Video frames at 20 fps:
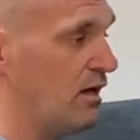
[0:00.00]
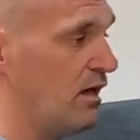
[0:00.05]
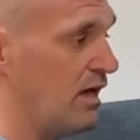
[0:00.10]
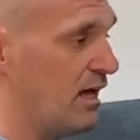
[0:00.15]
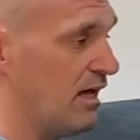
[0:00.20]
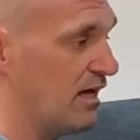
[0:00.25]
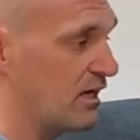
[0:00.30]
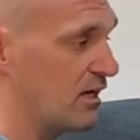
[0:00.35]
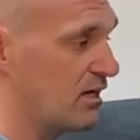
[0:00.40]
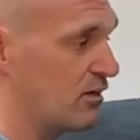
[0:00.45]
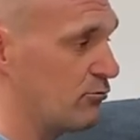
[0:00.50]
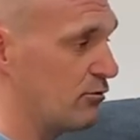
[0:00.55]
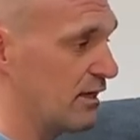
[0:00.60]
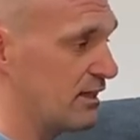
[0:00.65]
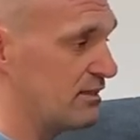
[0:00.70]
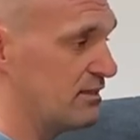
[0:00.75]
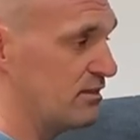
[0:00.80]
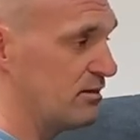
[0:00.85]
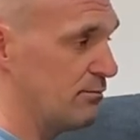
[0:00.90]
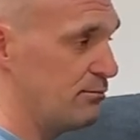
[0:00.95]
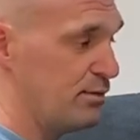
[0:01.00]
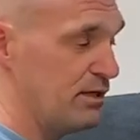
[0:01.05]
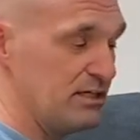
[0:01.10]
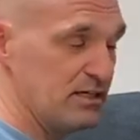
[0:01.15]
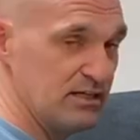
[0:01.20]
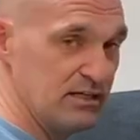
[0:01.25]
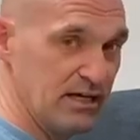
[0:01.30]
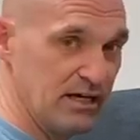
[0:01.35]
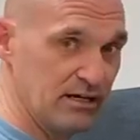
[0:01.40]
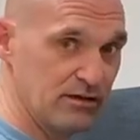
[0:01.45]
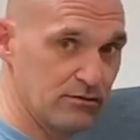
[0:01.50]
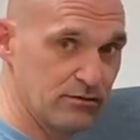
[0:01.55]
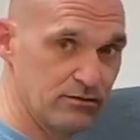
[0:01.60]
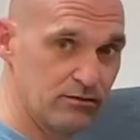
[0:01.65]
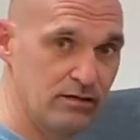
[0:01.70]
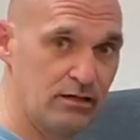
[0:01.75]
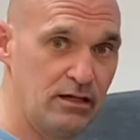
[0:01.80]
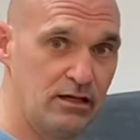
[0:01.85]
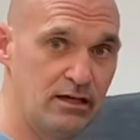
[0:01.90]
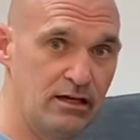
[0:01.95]
and correcting the pinion
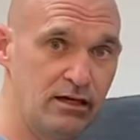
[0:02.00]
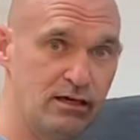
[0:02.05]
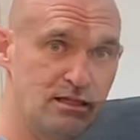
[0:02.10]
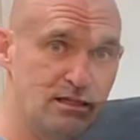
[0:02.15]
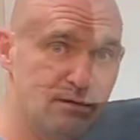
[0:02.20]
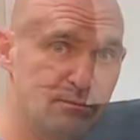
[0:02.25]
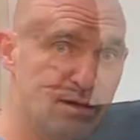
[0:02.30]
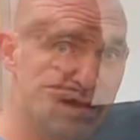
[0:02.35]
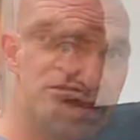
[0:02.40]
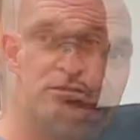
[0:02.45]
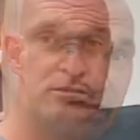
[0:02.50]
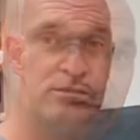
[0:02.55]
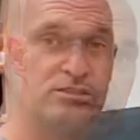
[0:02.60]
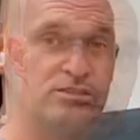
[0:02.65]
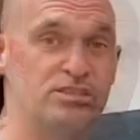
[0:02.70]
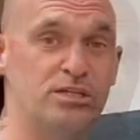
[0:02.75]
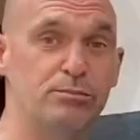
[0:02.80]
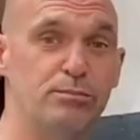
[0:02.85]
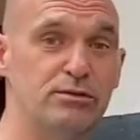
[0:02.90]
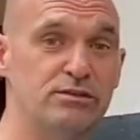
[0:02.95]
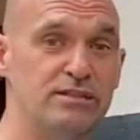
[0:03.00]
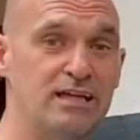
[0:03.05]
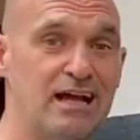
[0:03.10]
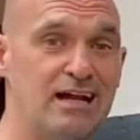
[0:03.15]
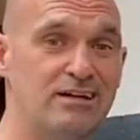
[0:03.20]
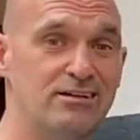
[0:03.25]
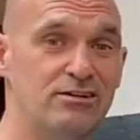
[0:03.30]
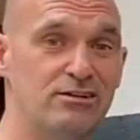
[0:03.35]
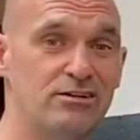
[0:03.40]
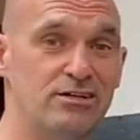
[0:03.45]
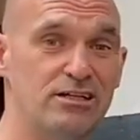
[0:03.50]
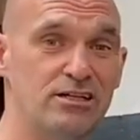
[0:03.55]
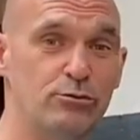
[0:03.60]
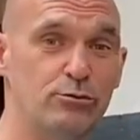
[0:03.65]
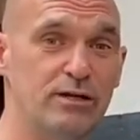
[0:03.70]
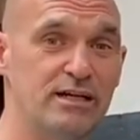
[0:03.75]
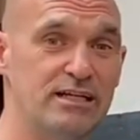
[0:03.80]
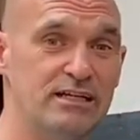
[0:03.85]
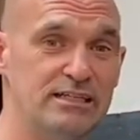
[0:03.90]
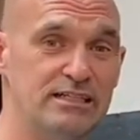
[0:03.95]
angle in the back. Simple, down, nerdy,
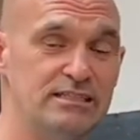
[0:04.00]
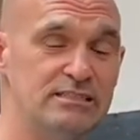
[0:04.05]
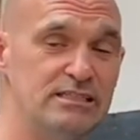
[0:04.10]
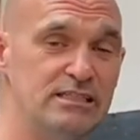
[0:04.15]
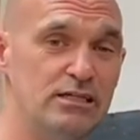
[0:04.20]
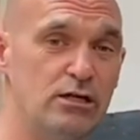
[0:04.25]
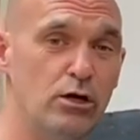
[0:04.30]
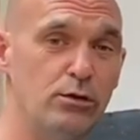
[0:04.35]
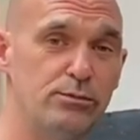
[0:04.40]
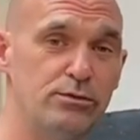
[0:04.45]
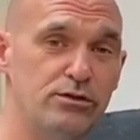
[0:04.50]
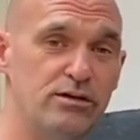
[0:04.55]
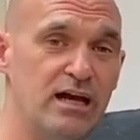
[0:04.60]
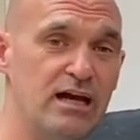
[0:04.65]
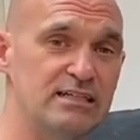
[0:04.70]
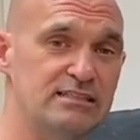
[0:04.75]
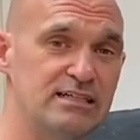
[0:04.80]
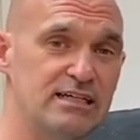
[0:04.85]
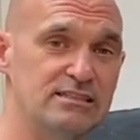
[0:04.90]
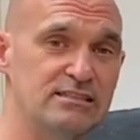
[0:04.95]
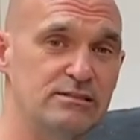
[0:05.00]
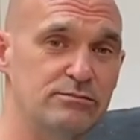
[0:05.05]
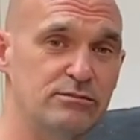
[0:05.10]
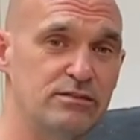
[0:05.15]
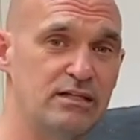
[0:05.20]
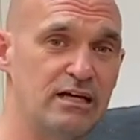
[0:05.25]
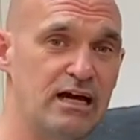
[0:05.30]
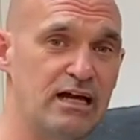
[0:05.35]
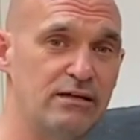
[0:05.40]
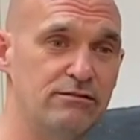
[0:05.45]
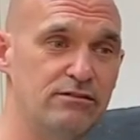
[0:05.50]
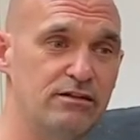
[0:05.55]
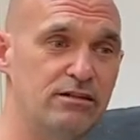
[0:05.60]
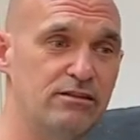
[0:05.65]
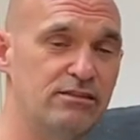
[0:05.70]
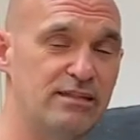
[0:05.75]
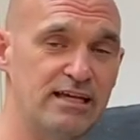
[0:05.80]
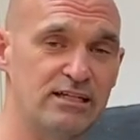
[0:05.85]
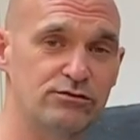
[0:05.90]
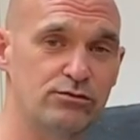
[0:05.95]
quick and easy. Hope you guys got something out of it.
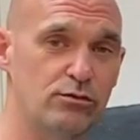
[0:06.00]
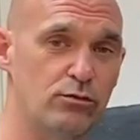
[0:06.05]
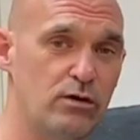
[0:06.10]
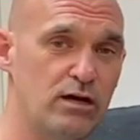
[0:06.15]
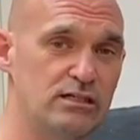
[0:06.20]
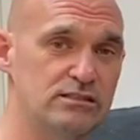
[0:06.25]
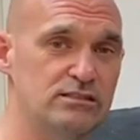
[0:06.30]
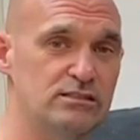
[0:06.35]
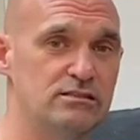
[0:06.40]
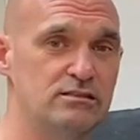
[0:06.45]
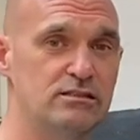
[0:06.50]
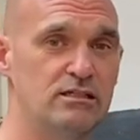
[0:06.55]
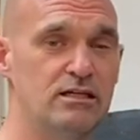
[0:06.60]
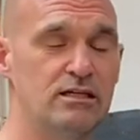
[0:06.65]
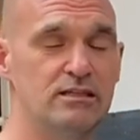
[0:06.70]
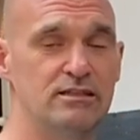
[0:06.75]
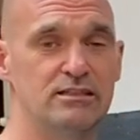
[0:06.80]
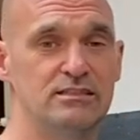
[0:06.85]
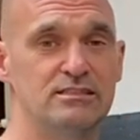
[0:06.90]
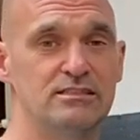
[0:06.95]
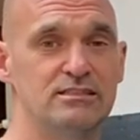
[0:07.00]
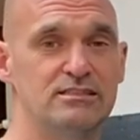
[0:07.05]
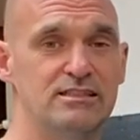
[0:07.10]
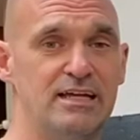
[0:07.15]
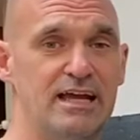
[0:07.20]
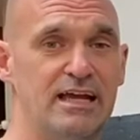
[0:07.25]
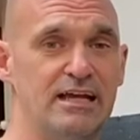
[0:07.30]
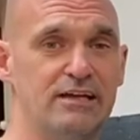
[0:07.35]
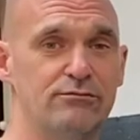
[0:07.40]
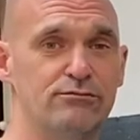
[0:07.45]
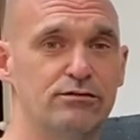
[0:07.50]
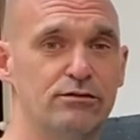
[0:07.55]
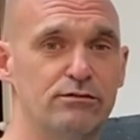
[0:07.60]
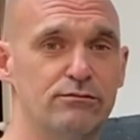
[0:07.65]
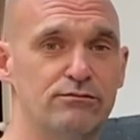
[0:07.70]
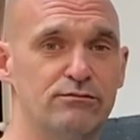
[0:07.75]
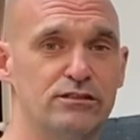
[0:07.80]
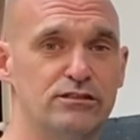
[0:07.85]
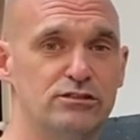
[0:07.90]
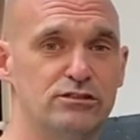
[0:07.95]
Thanks for watching. This is Dan
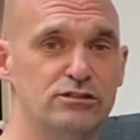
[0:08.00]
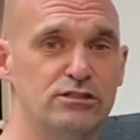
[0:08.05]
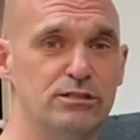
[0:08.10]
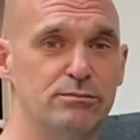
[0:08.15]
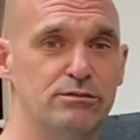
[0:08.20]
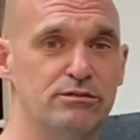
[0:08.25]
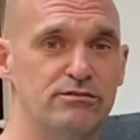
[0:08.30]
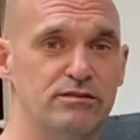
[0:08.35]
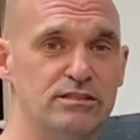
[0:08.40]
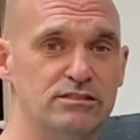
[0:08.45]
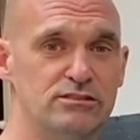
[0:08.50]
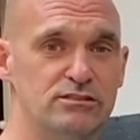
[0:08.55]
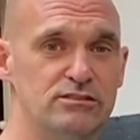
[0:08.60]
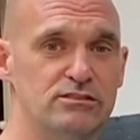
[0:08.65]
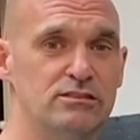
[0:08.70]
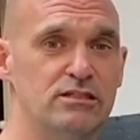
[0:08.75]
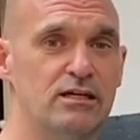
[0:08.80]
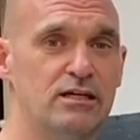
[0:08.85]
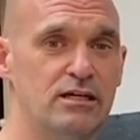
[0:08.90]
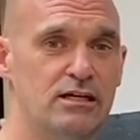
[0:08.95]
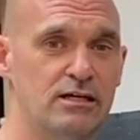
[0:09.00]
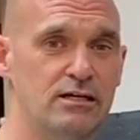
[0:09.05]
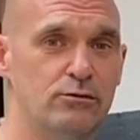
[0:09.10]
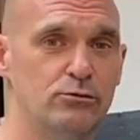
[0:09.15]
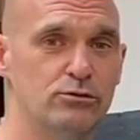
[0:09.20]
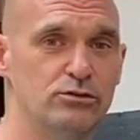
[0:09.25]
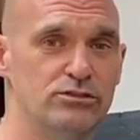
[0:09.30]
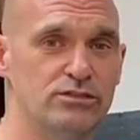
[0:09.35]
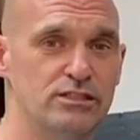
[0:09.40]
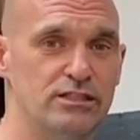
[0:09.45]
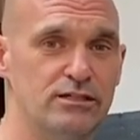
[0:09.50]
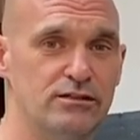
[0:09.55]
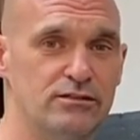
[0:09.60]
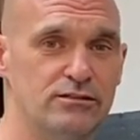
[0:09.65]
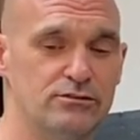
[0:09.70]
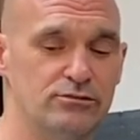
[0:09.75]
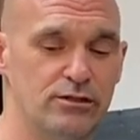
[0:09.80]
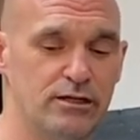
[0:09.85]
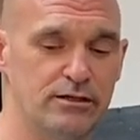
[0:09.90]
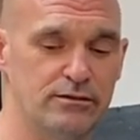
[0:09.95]
from Fisher Jeep Adventures. We'll see you on the
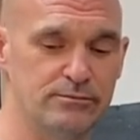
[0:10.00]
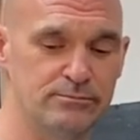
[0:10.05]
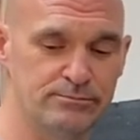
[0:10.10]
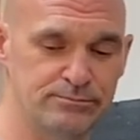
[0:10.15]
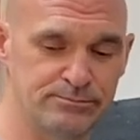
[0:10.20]
trail.